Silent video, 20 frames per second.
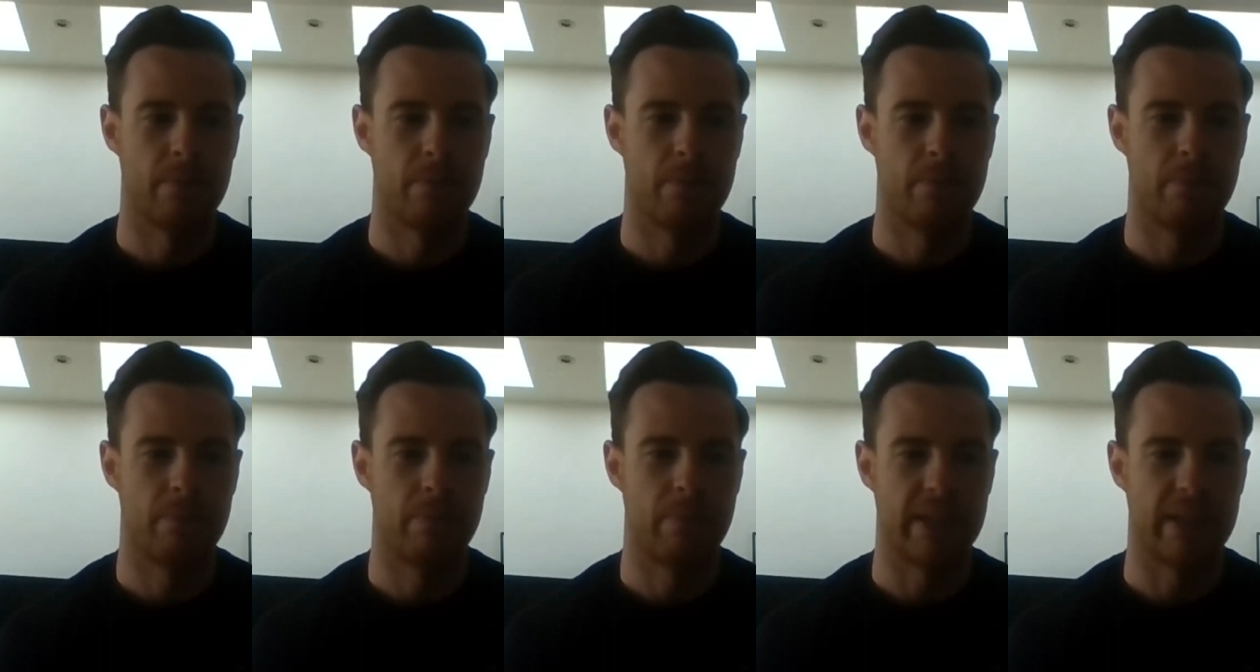
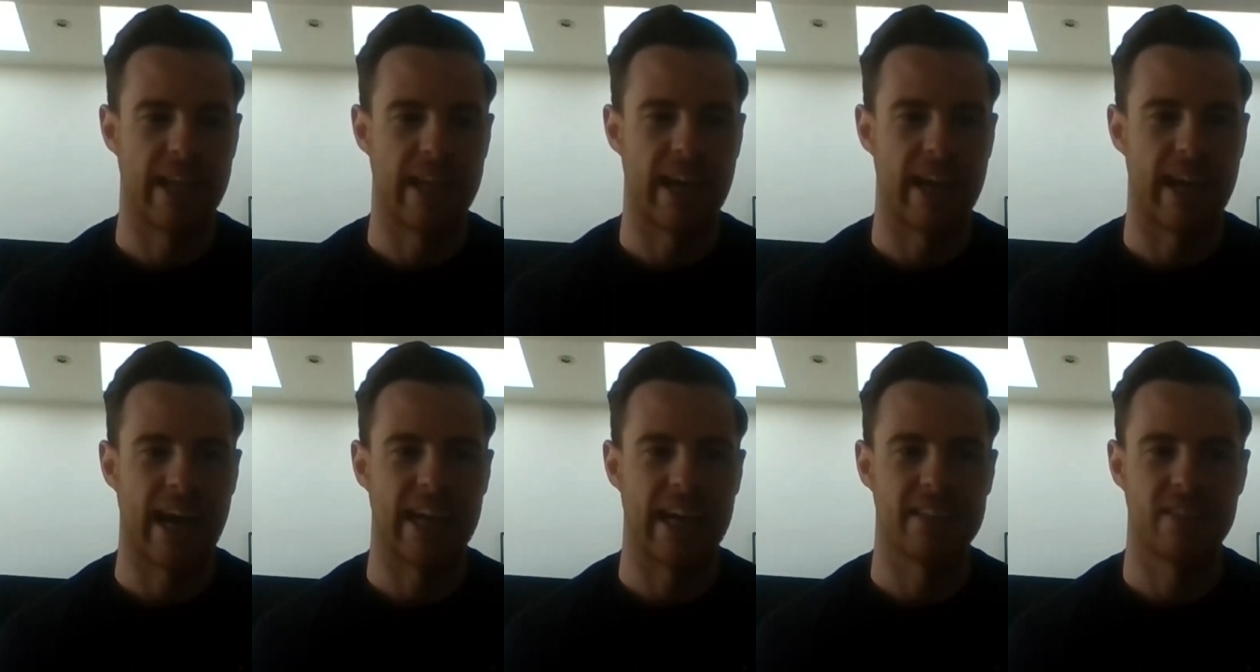But yeah,
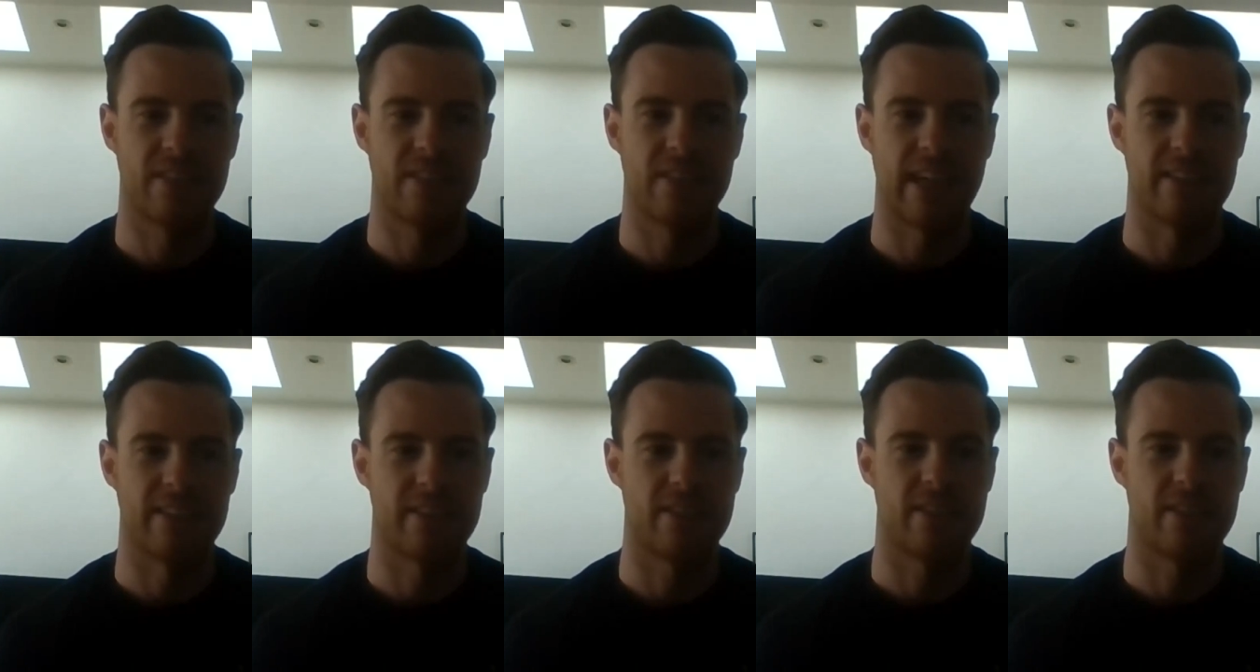as
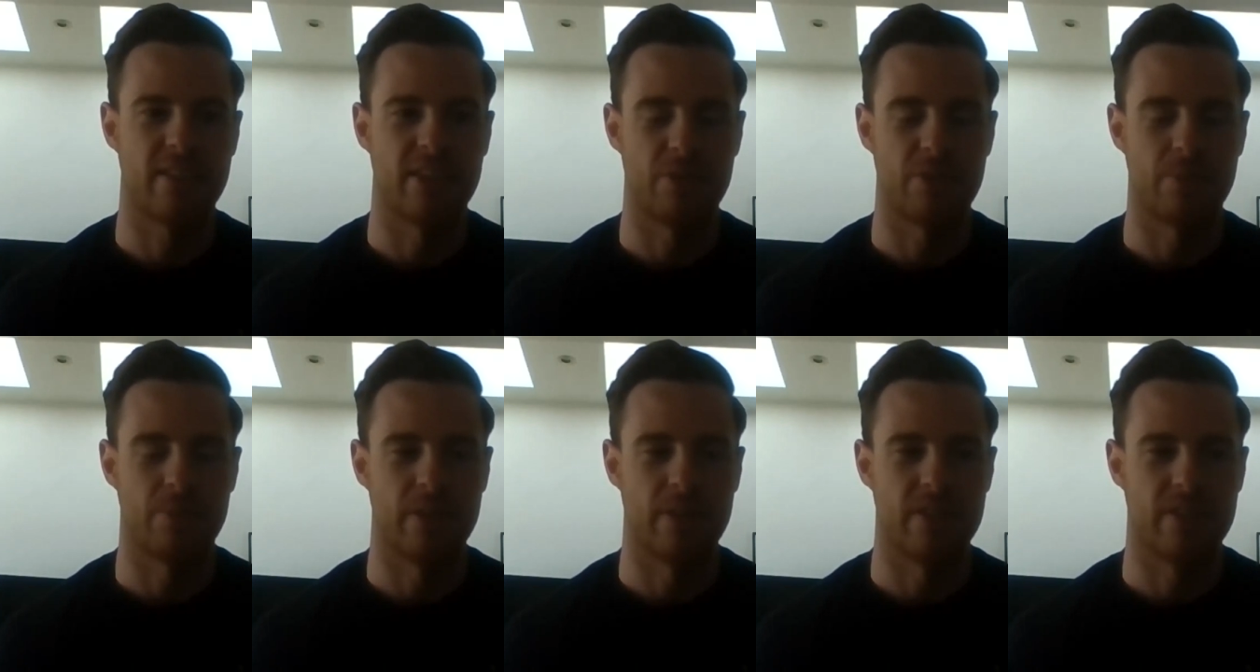
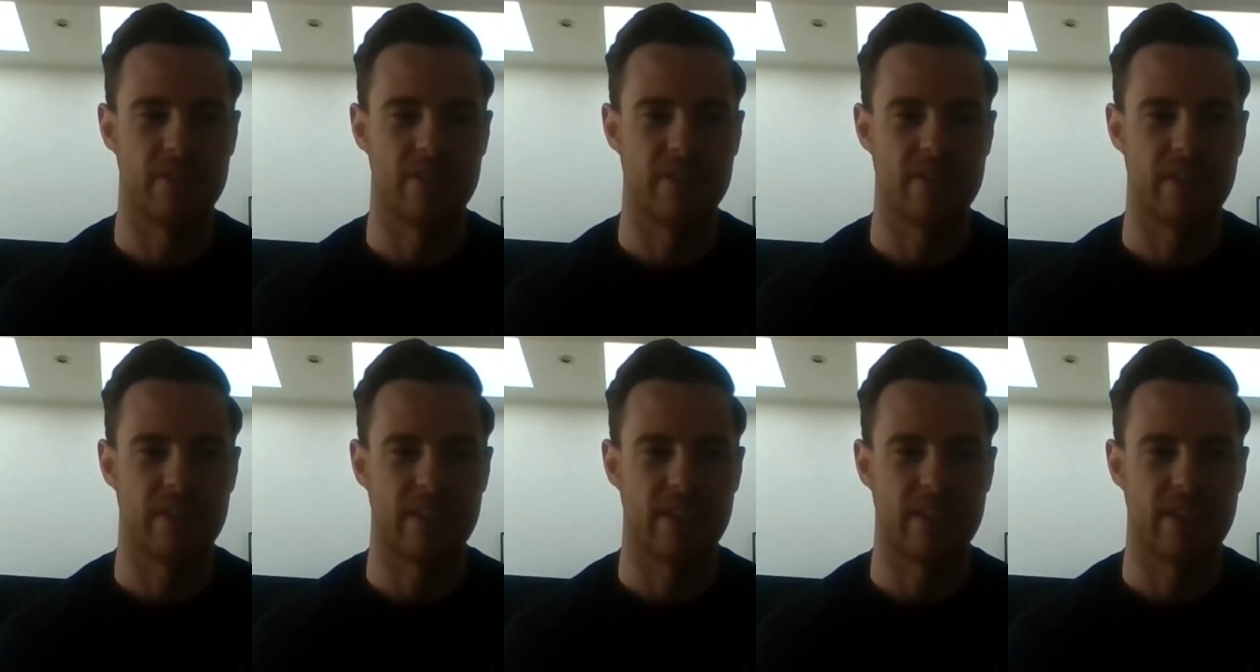customers,